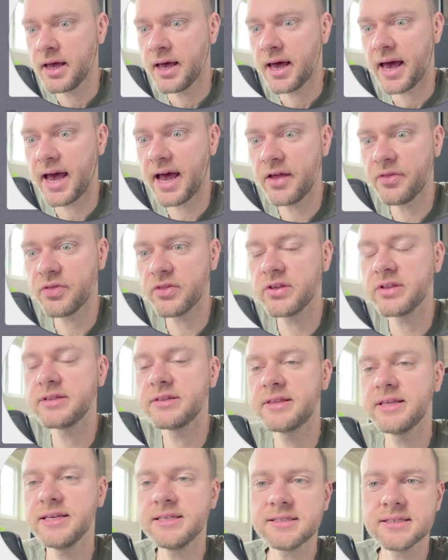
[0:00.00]
and
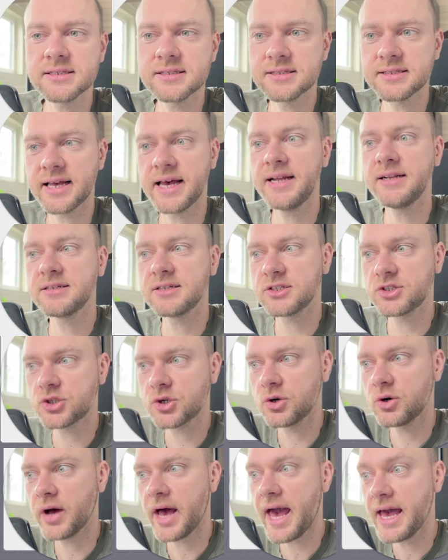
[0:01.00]
this is sent
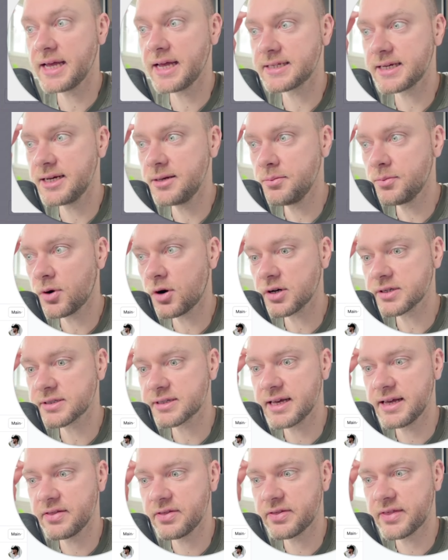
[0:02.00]
to
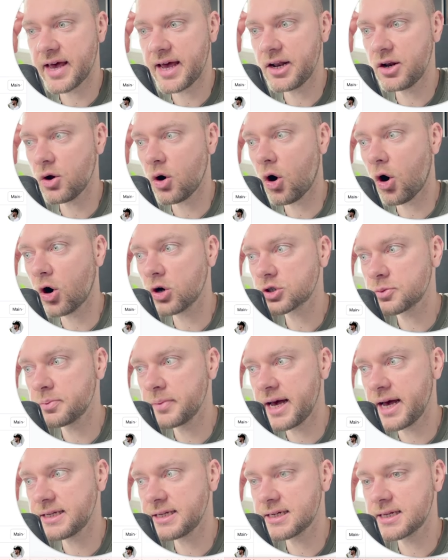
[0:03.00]
8inbox, and then
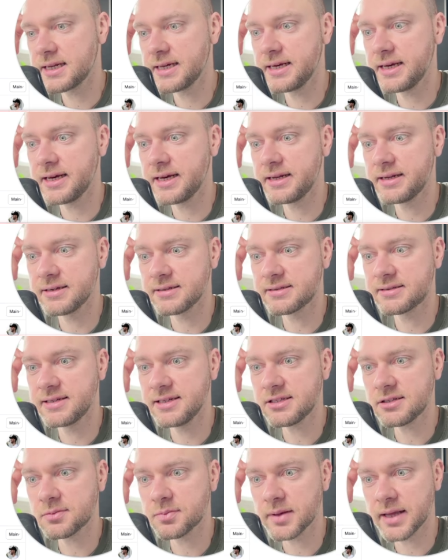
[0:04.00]
automatically it is
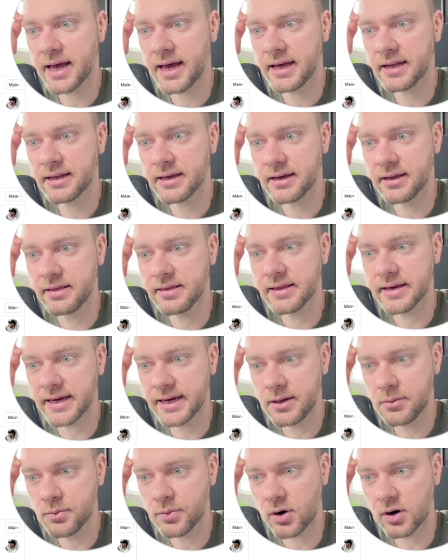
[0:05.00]
displayed in the
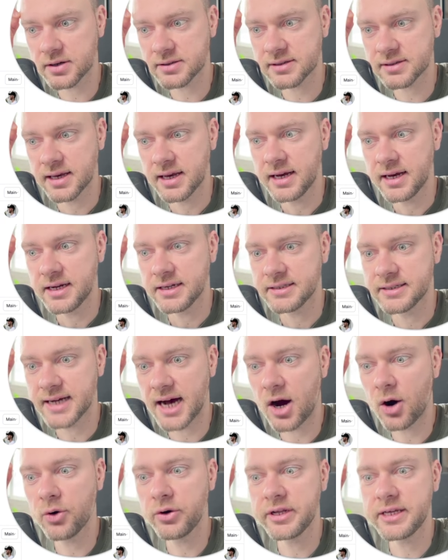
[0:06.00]
inbox
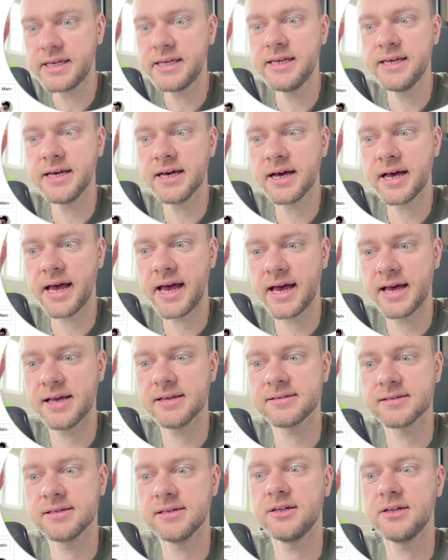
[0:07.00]
down here
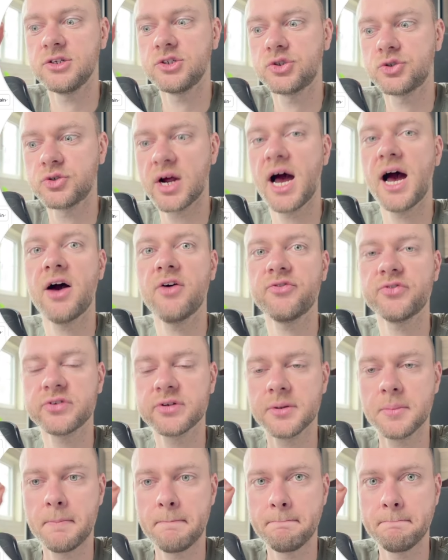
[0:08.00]
as a
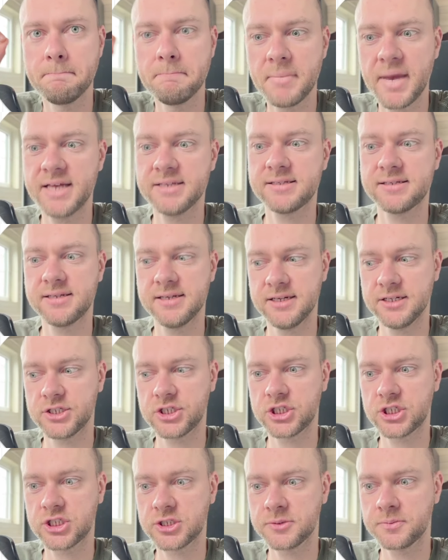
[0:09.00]
draft
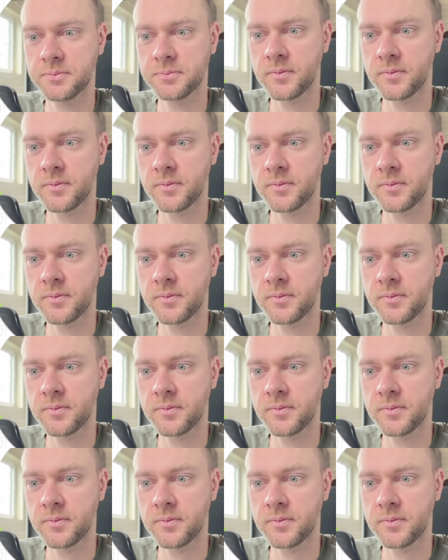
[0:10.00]
message.